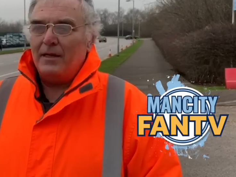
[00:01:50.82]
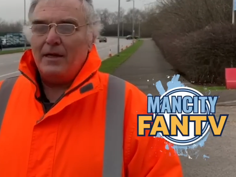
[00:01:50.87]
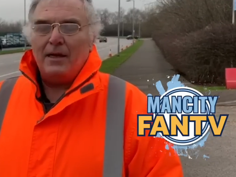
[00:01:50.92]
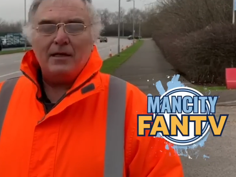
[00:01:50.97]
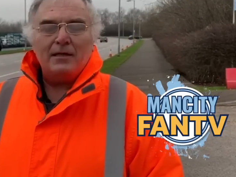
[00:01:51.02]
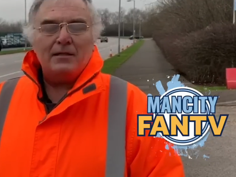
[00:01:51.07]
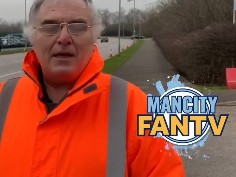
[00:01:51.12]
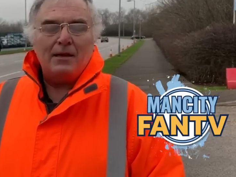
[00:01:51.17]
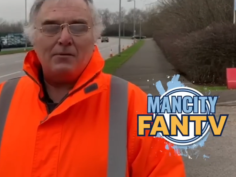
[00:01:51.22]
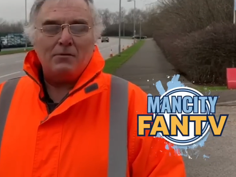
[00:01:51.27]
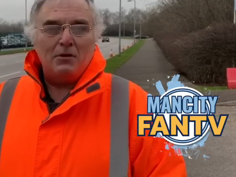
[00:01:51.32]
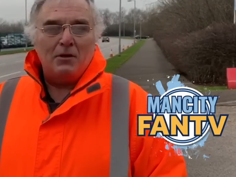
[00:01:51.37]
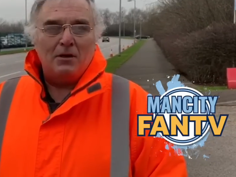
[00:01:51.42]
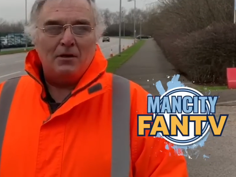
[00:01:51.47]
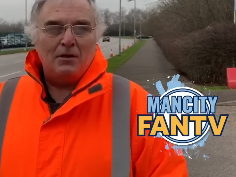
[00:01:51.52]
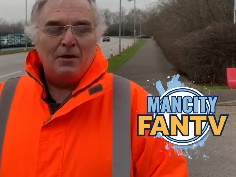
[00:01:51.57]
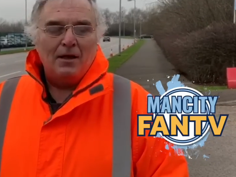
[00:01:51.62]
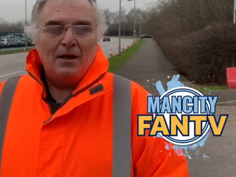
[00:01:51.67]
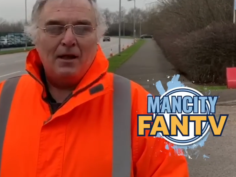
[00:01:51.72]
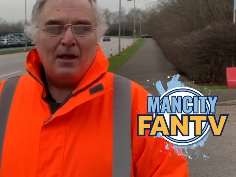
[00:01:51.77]

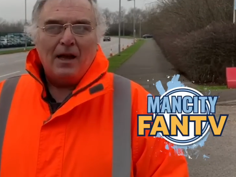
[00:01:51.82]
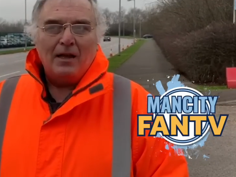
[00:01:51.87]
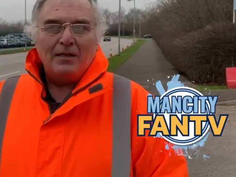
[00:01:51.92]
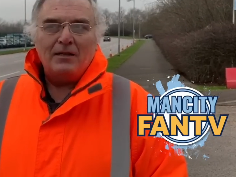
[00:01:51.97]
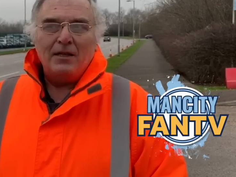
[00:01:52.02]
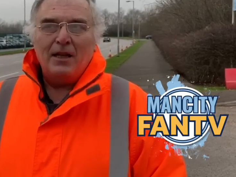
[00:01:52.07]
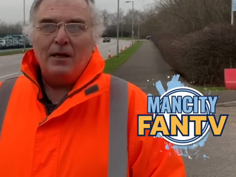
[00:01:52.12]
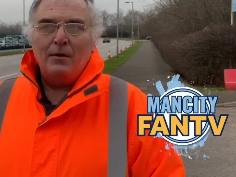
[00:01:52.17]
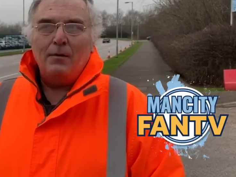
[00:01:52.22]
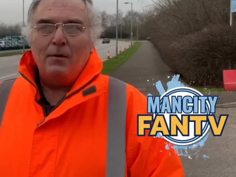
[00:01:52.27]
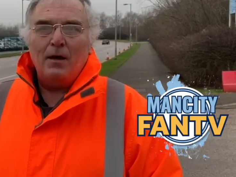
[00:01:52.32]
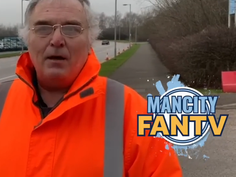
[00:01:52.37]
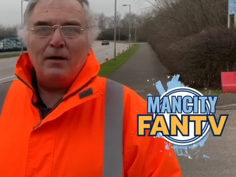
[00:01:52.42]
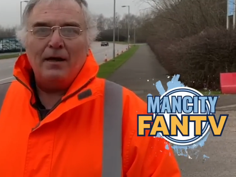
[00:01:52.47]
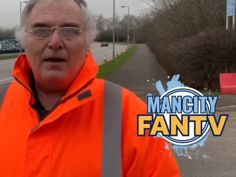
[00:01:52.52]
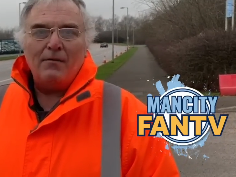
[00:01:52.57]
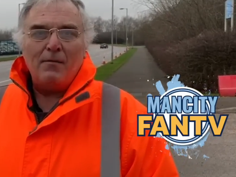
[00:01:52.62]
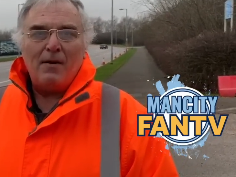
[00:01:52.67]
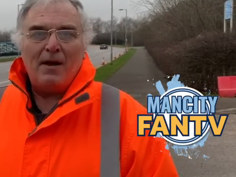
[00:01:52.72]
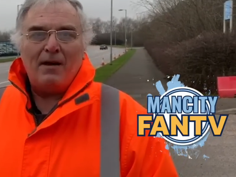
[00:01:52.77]
Exceptional. I tell you what,
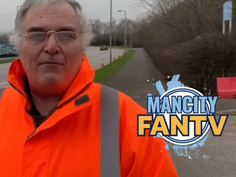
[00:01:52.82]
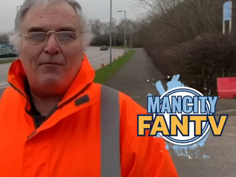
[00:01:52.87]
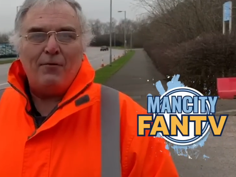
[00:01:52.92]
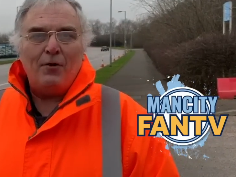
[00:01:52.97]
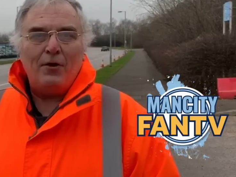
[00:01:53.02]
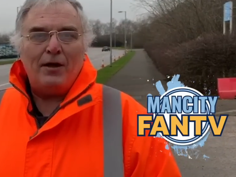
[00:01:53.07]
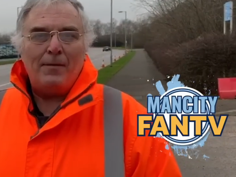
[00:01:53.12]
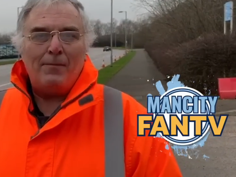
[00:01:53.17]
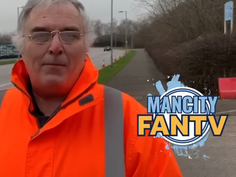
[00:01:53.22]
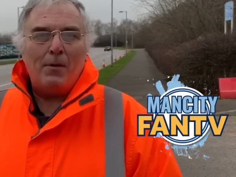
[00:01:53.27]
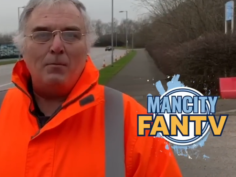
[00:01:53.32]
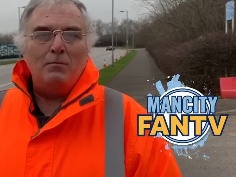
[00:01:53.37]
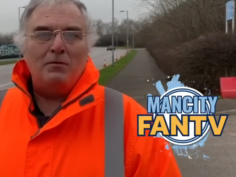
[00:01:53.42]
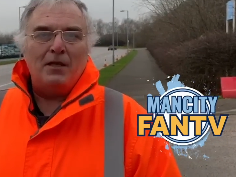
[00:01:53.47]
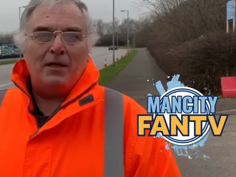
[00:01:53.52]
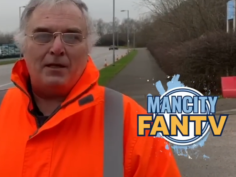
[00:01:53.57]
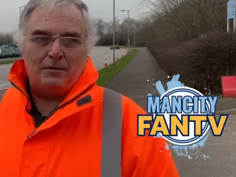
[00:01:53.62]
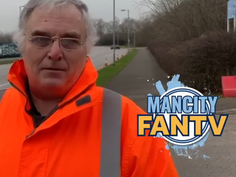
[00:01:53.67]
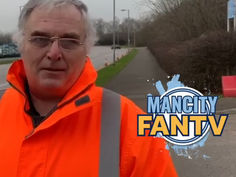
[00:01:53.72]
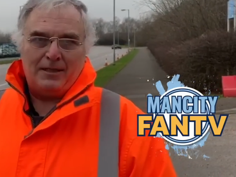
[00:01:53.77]
never mind Fergie bum
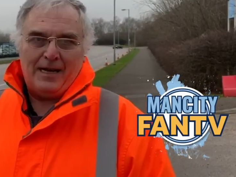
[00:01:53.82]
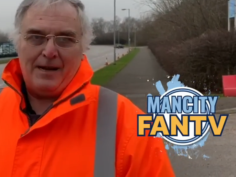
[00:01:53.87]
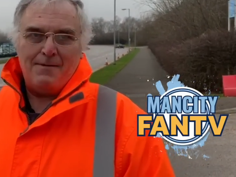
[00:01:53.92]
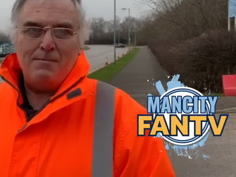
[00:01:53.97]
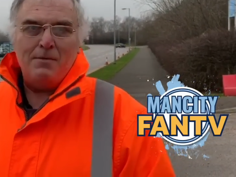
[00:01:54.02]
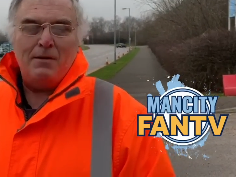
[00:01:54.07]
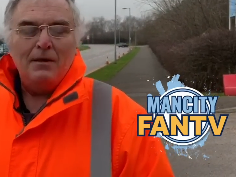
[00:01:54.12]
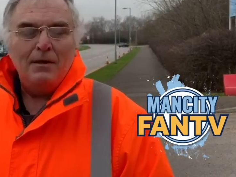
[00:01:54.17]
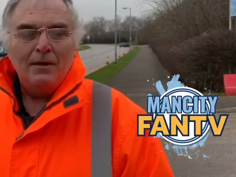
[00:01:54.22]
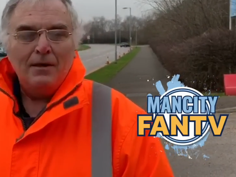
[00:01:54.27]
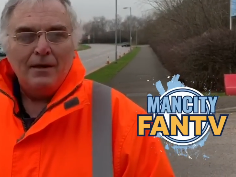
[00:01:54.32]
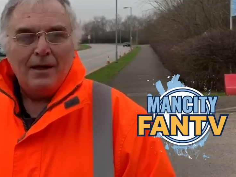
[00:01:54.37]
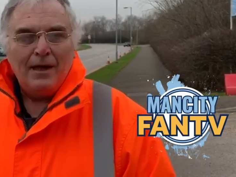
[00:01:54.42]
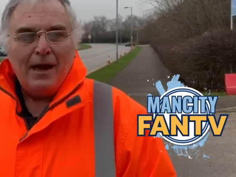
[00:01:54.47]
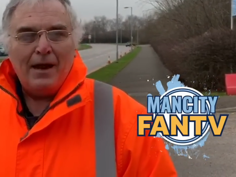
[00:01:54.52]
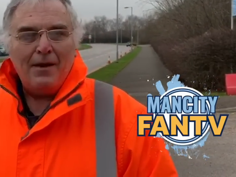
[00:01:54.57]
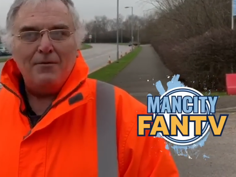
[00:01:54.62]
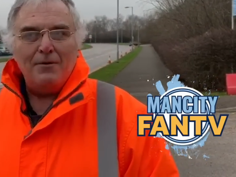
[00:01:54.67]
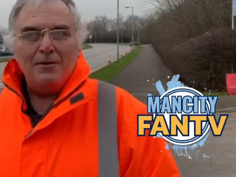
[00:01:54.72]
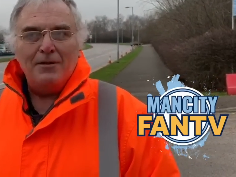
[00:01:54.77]
tickle time,
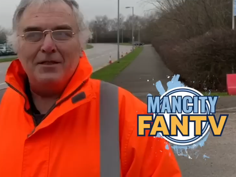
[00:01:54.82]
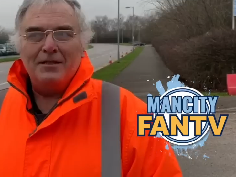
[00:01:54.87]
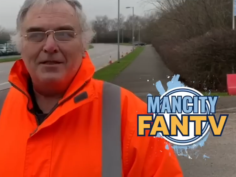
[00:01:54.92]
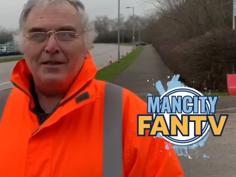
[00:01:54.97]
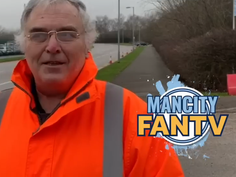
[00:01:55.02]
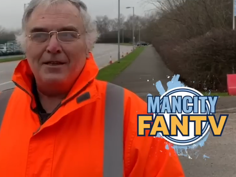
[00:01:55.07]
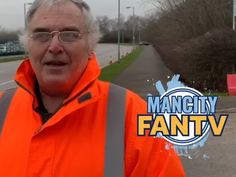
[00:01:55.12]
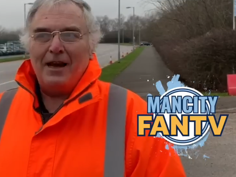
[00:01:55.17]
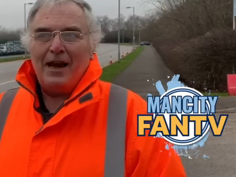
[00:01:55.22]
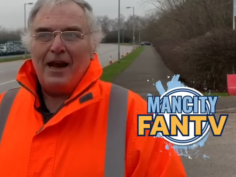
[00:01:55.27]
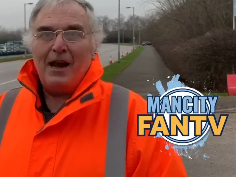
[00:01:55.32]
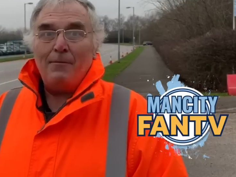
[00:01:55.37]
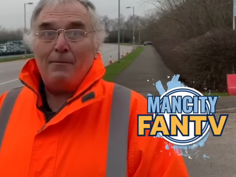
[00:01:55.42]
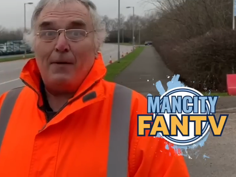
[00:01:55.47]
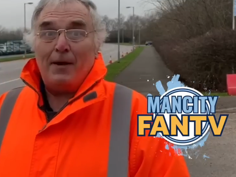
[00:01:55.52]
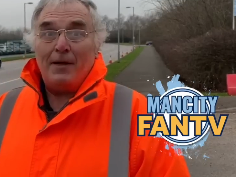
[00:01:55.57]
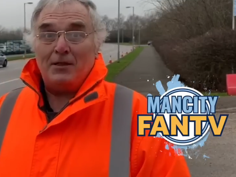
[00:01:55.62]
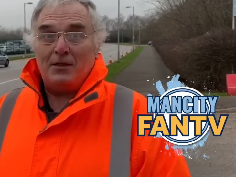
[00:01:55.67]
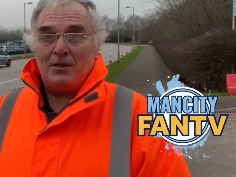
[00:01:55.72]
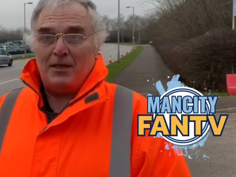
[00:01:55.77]
it was art
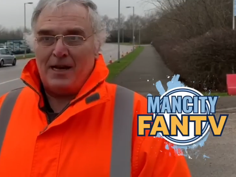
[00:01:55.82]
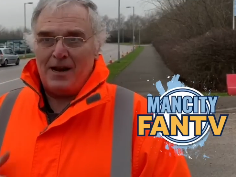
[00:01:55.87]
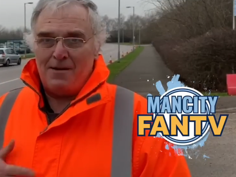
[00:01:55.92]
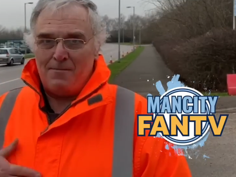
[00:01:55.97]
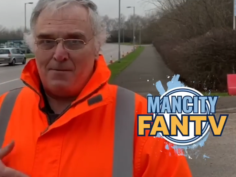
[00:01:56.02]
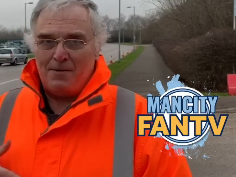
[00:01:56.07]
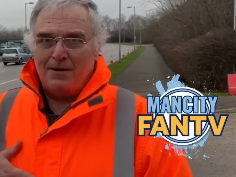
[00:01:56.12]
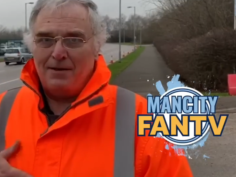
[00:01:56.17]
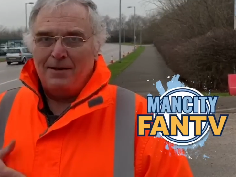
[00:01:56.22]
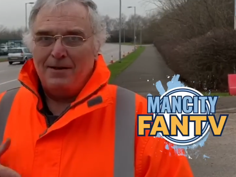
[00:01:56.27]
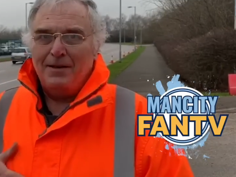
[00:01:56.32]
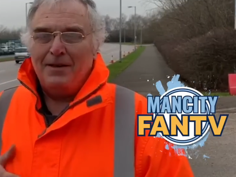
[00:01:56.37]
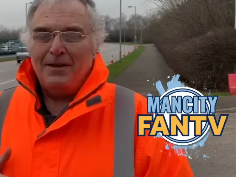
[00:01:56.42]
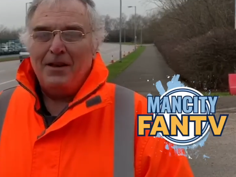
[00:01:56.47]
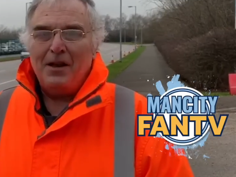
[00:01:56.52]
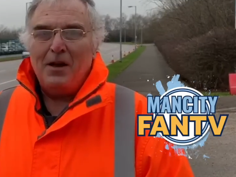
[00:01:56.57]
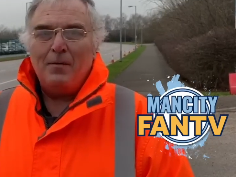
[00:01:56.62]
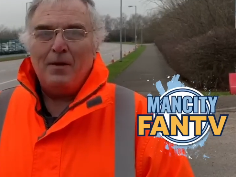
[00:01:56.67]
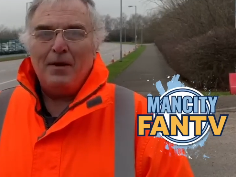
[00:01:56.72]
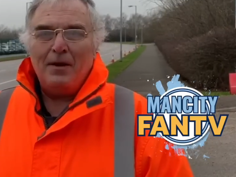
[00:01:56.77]
pace time. Yeah. You
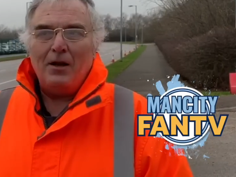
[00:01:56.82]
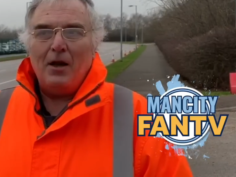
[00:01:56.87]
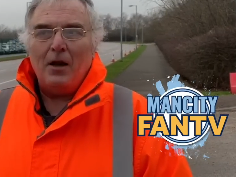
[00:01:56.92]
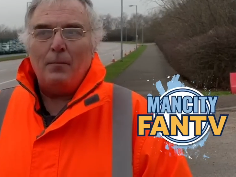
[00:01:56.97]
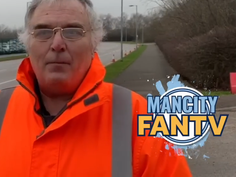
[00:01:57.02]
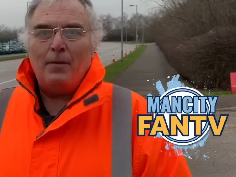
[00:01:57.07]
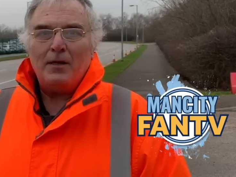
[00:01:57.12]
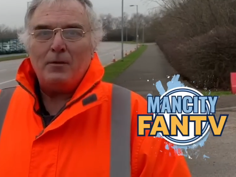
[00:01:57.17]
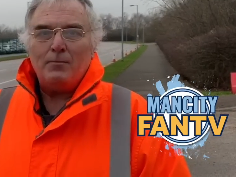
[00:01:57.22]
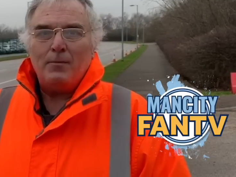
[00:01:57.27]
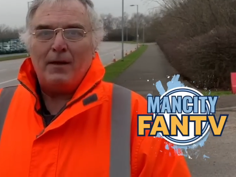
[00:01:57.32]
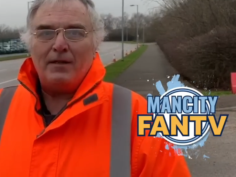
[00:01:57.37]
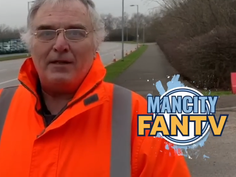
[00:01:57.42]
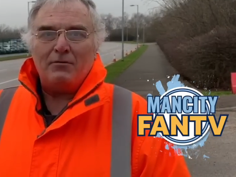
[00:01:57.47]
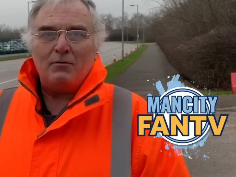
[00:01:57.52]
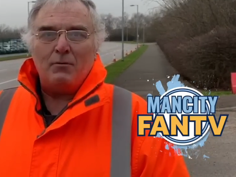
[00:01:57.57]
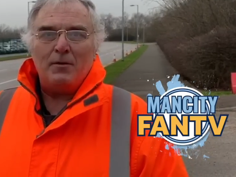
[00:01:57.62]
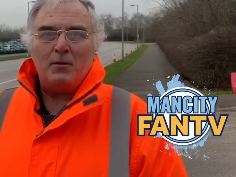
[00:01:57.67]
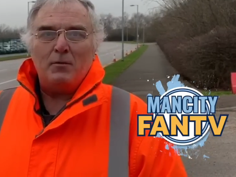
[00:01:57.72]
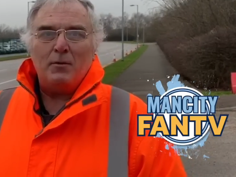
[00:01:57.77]
know what I mean? All the pacemakers
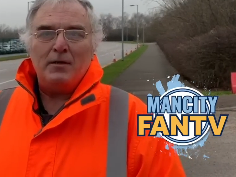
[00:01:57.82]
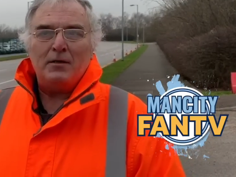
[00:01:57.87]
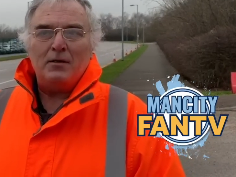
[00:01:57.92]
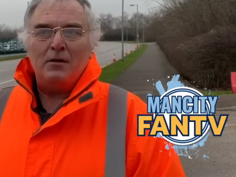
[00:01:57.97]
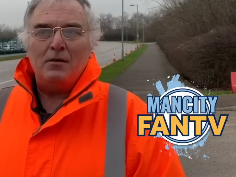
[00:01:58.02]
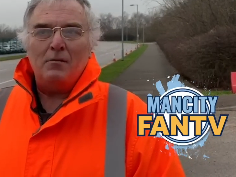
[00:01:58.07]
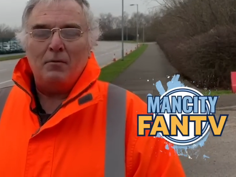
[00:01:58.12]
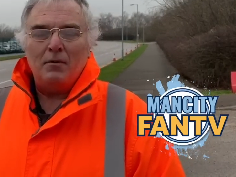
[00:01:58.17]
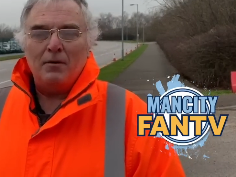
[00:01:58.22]
have to be switched up.